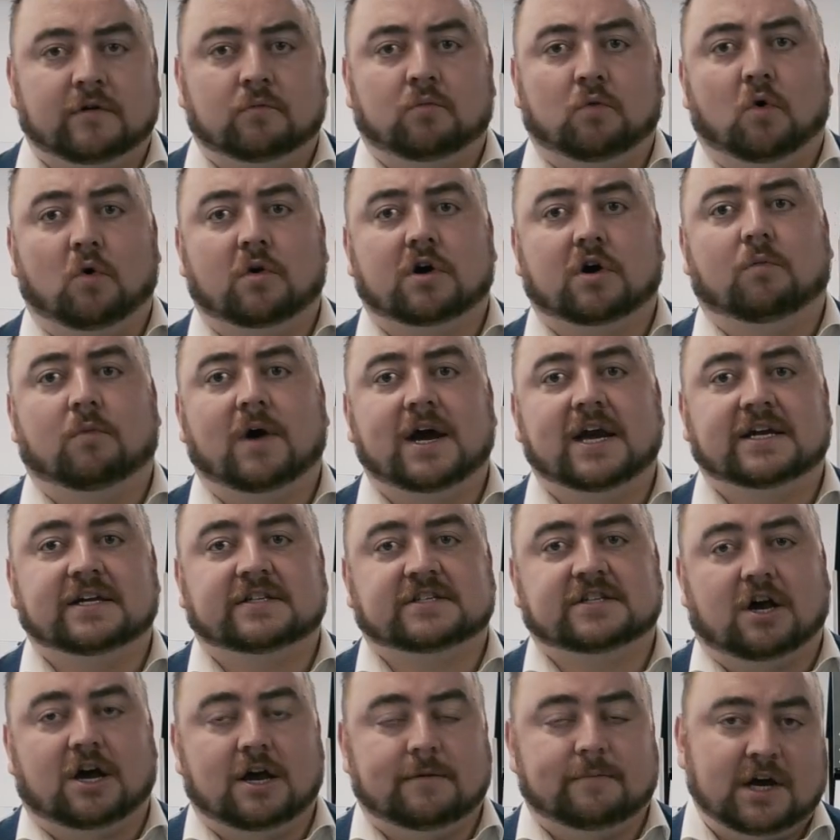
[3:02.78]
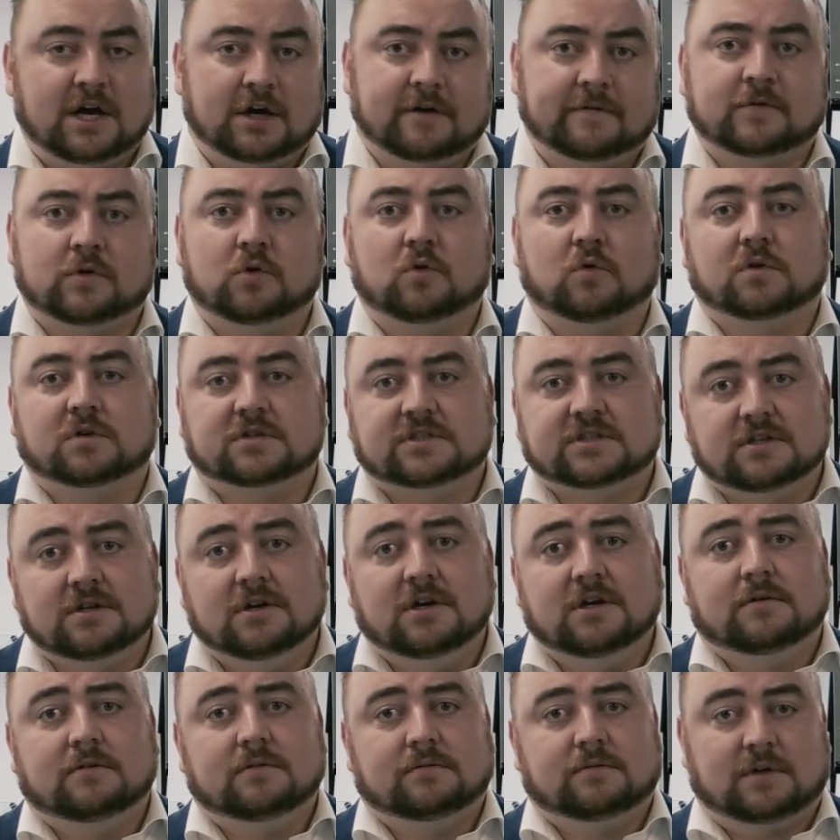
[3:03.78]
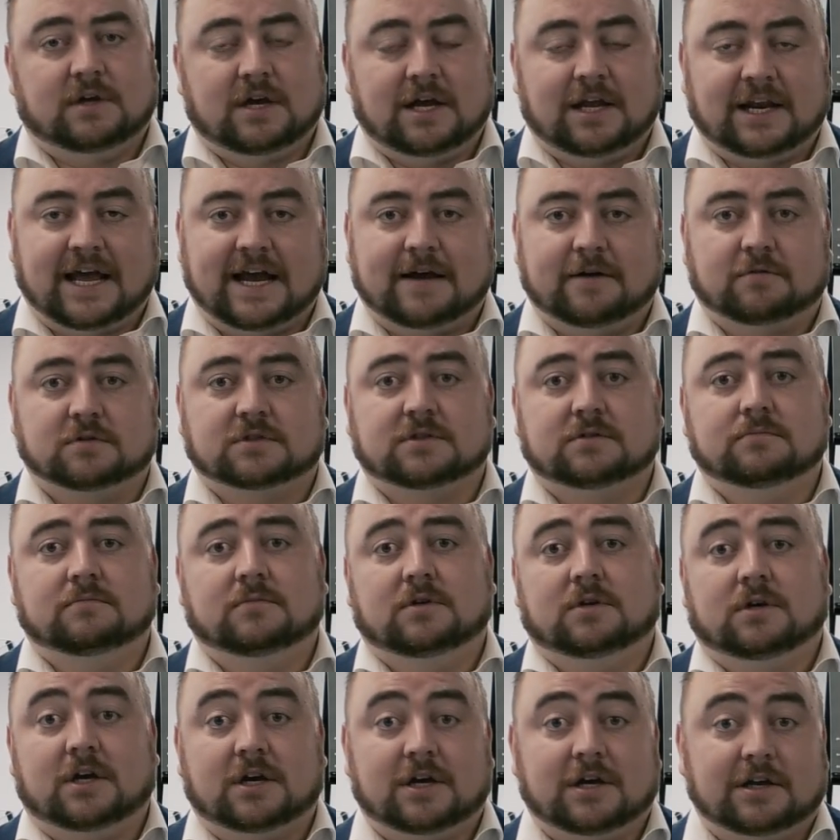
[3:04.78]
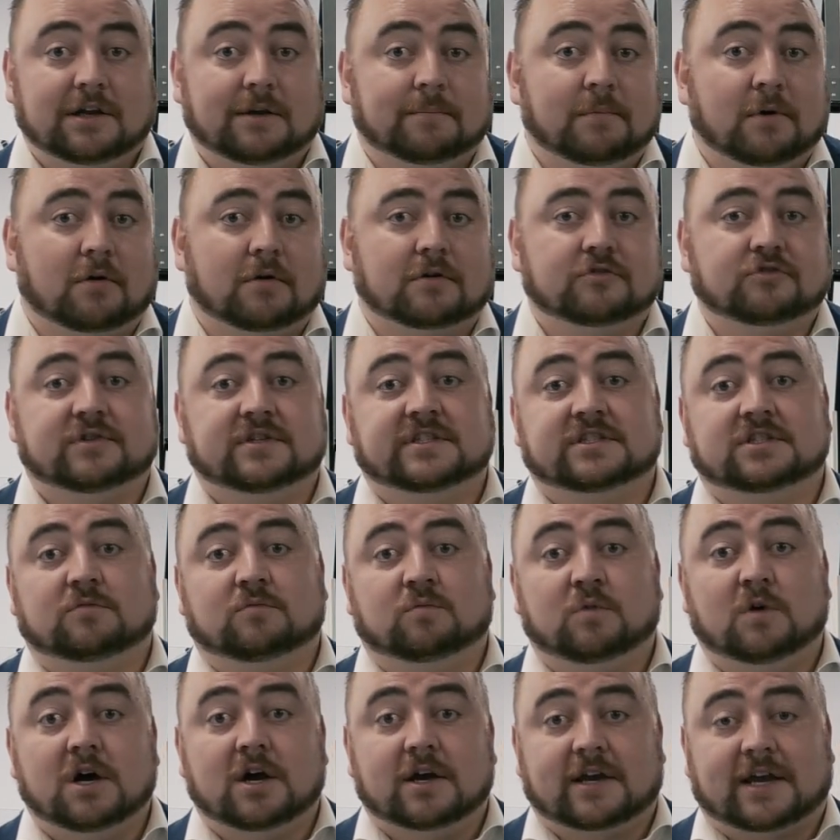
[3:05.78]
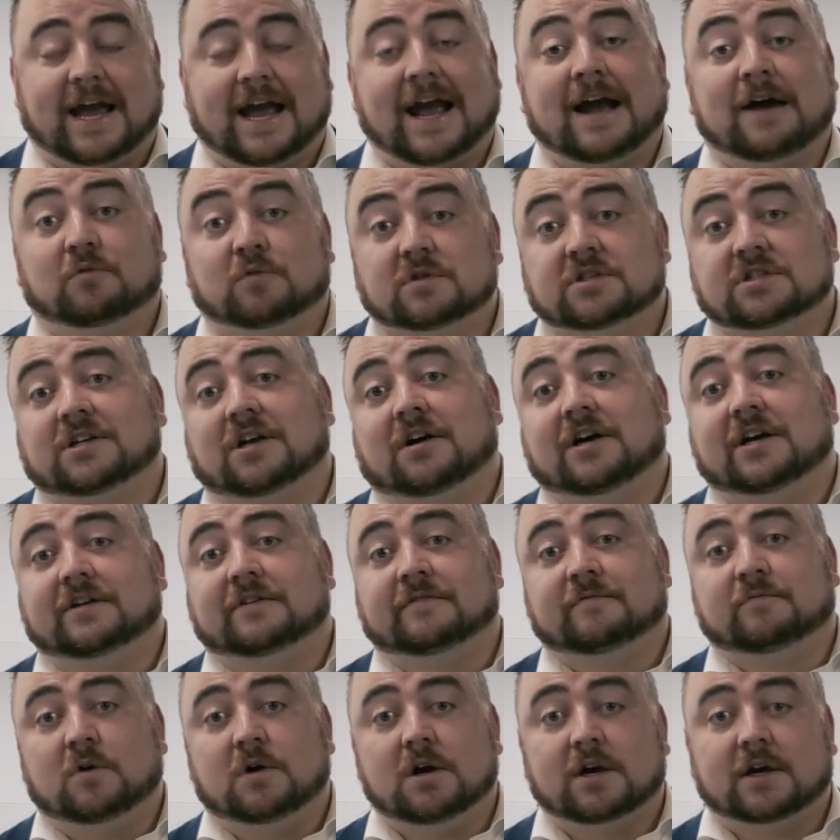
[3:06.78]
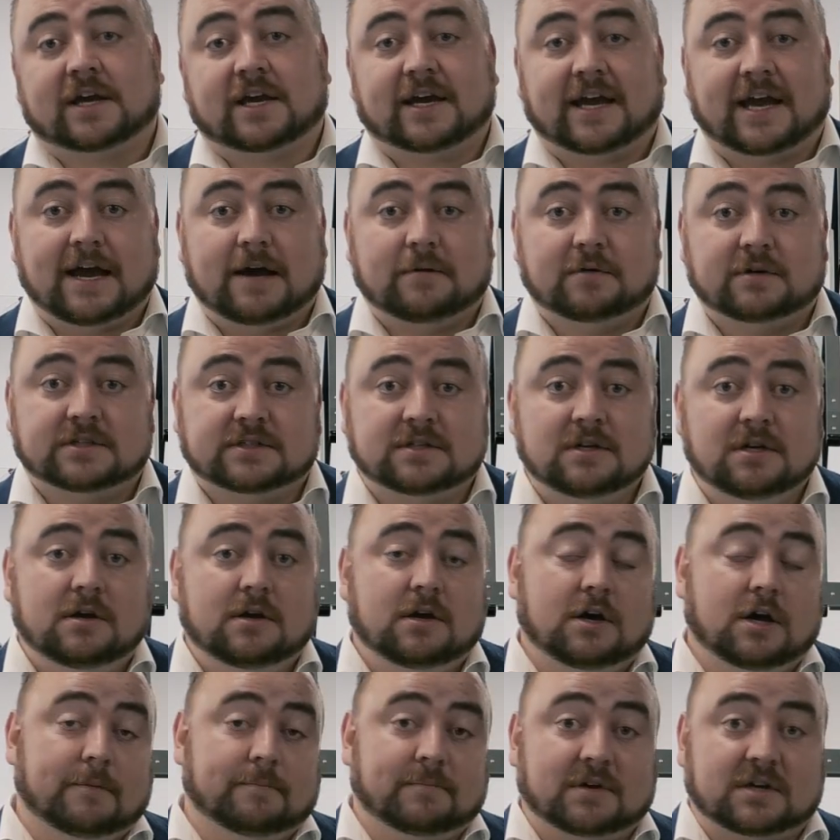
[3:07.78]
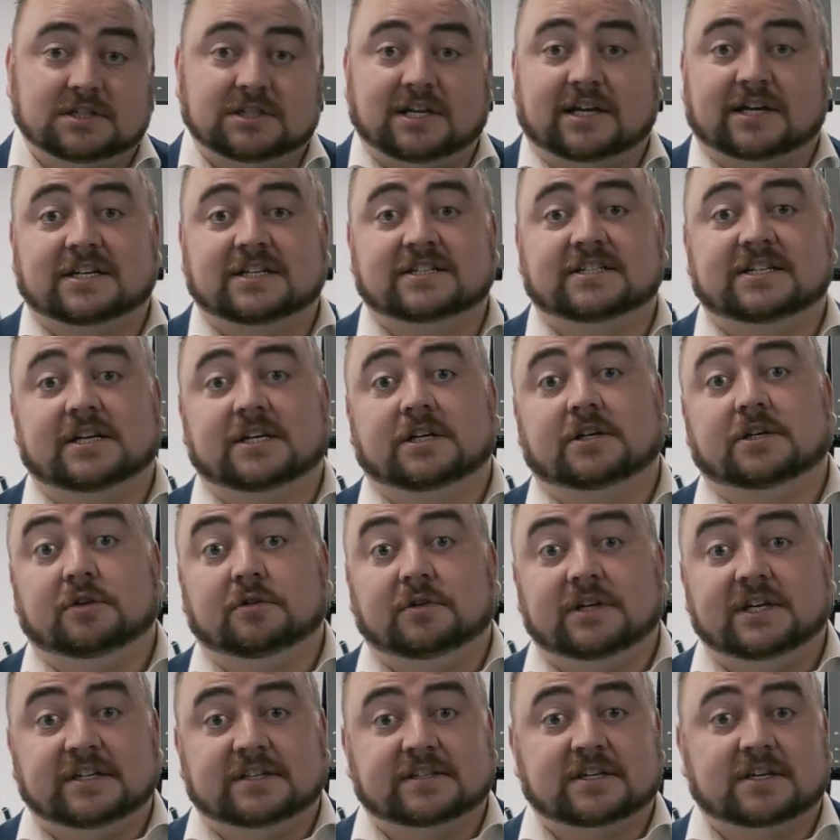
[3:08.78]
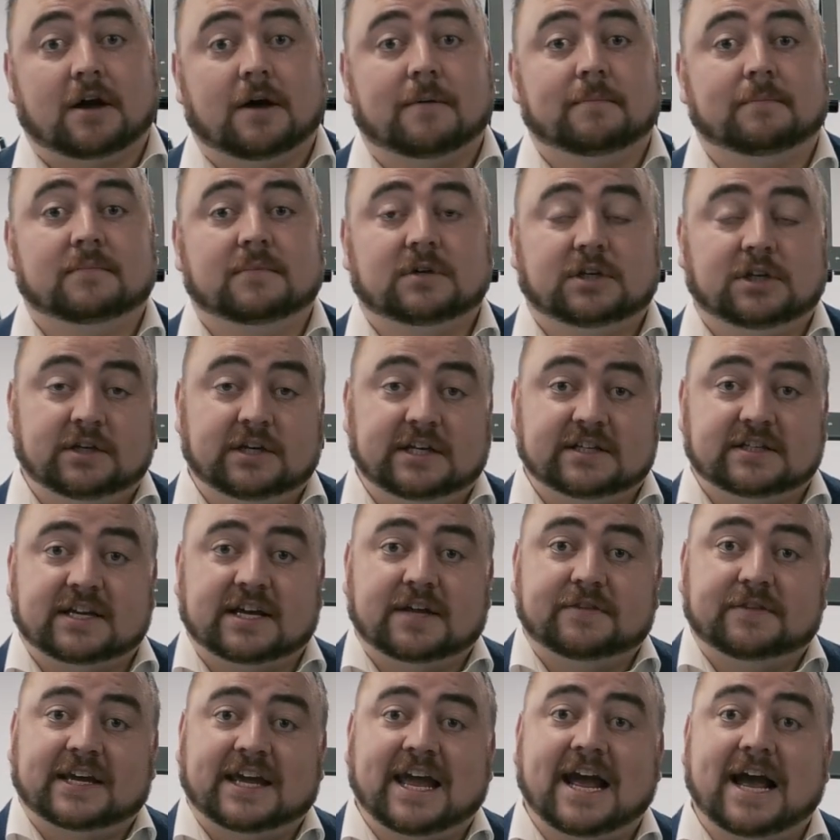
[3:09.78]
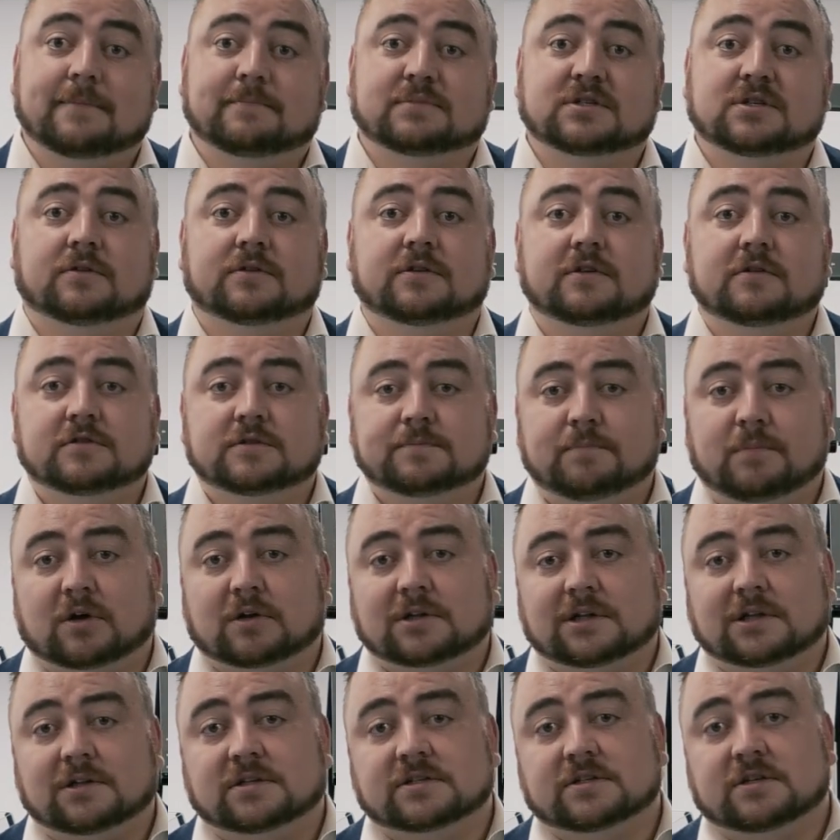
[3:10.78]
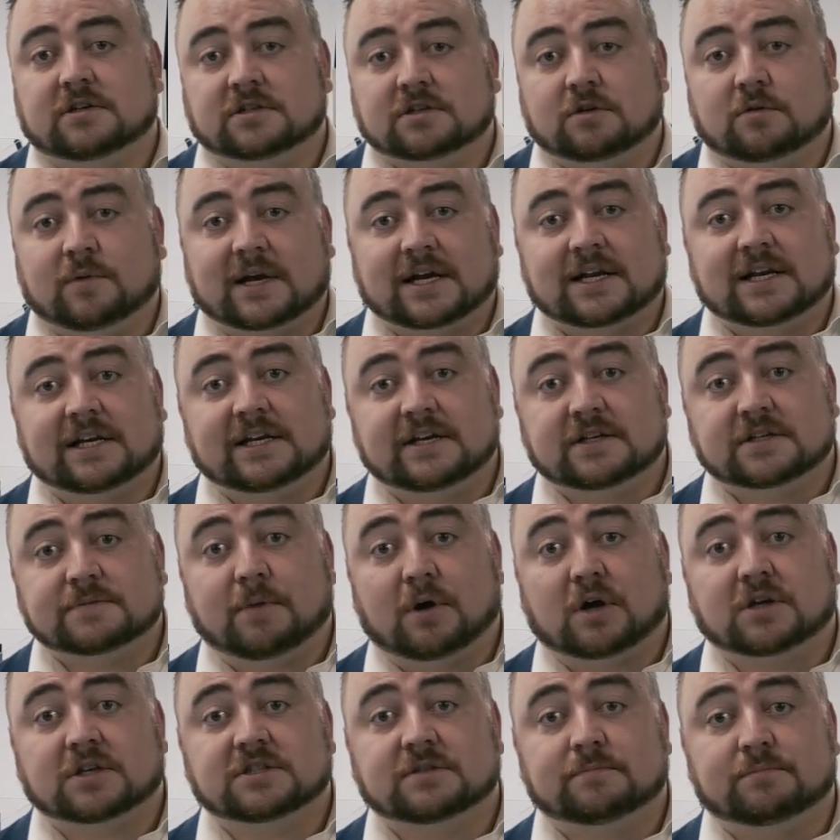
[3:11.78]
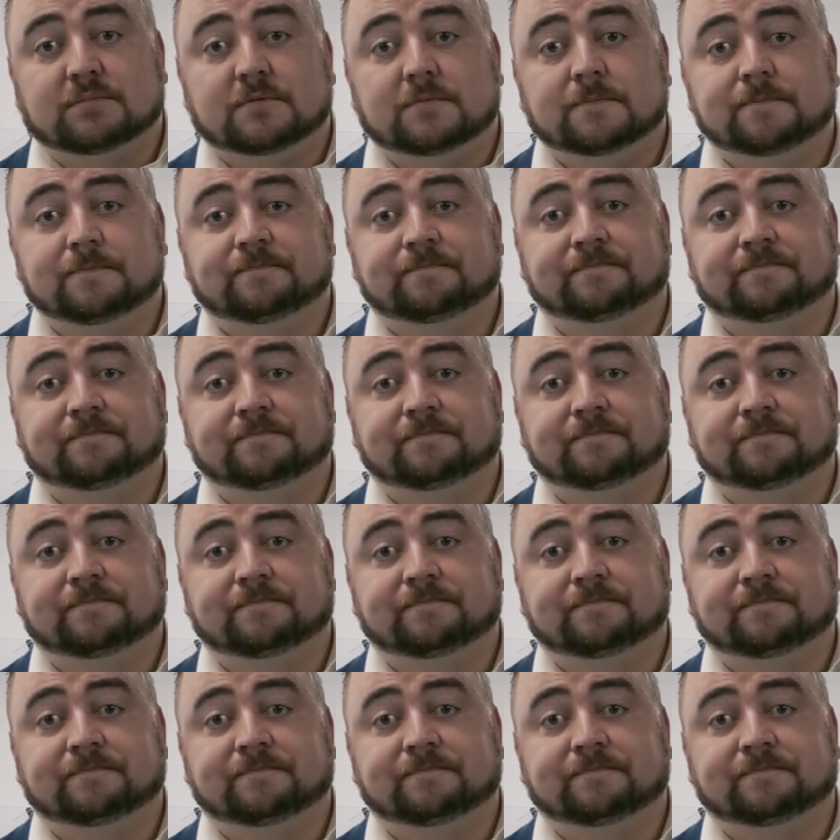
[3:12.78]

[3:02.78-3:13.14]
a walk away time, and of course allows laboratories to work outside of working hours, because like I say, you need to get the caps on those bottles as quickly as possible.